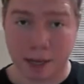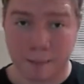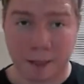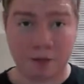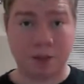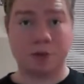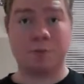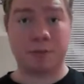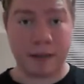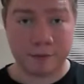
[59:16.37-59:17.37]
I'm not going to do a
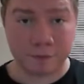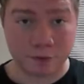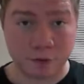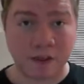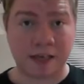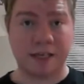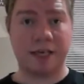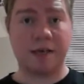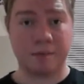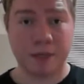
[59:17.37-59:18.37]
playthrough of that
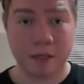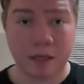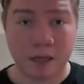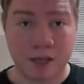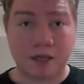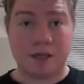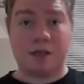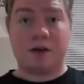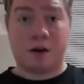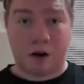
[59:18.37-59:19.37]
game
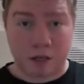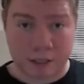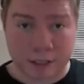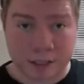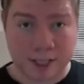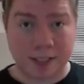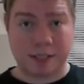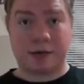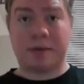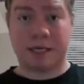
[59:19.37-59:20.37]
on
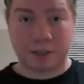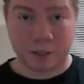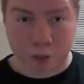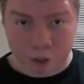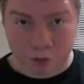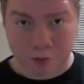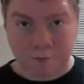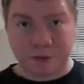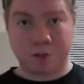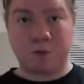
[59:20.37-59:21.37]
here. I'm actually going to do a
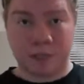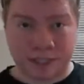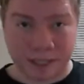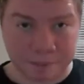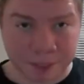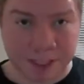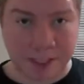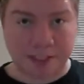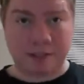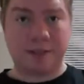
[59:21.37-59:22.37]
review once I beat
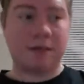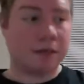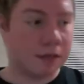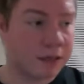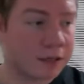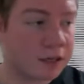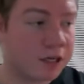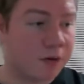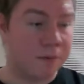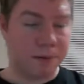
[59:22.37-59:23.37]
it.
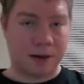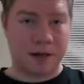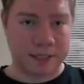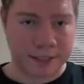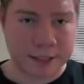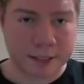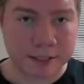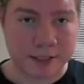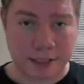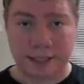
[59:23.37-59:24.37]
But
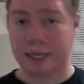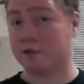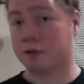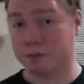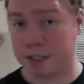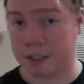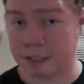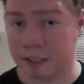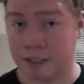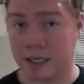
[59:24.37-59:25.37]
that's only
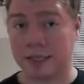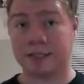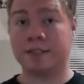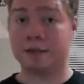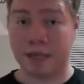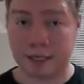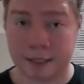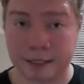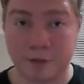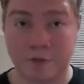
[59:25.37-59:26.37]
because I still got to
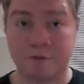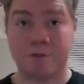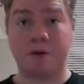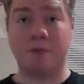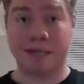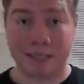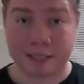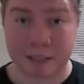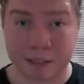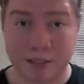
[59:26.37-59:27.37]
deal with Pokemon
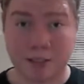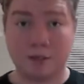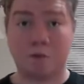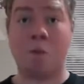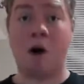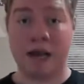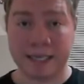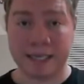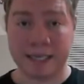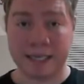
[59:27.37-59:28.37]
X and Y
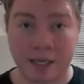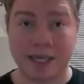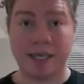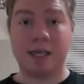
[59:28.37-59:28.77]
gameplay.